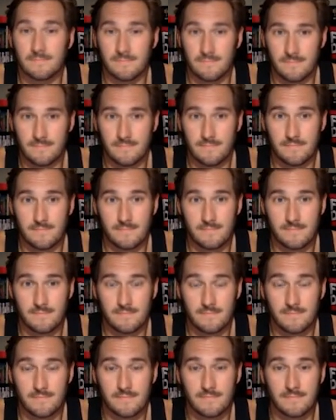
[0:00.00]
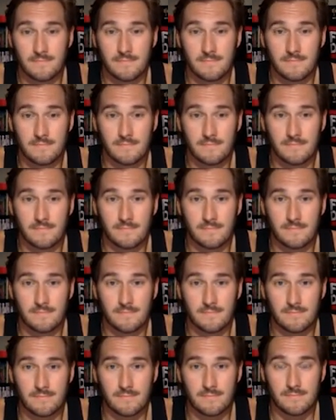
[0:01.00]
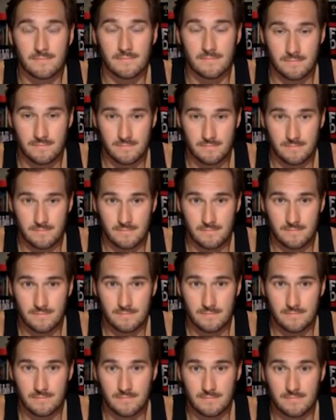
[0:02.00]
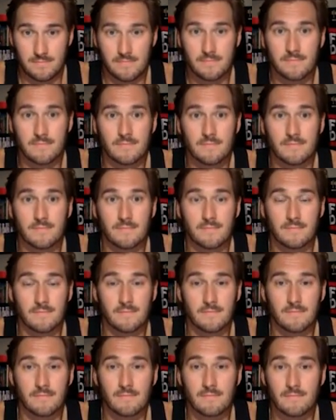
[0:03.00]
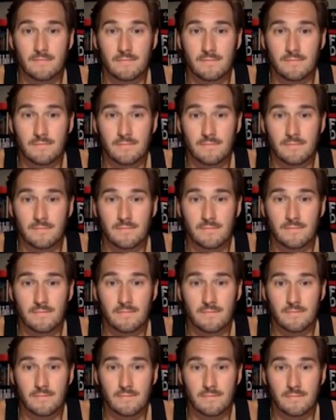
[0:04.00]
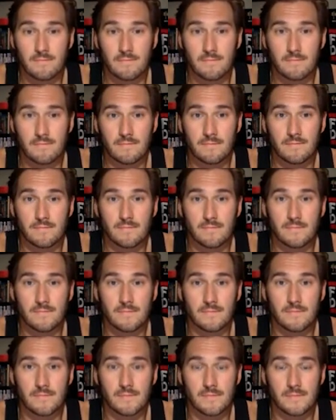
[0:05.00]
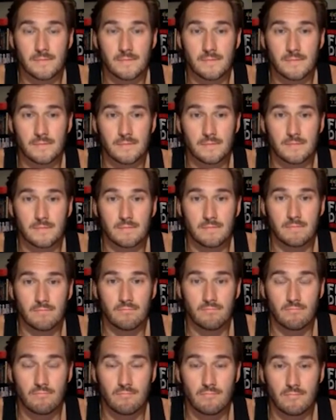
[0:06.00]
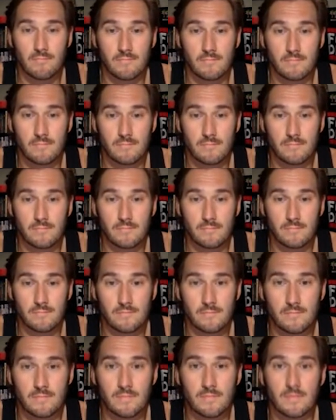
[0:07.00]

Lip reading: The person shown says nothing.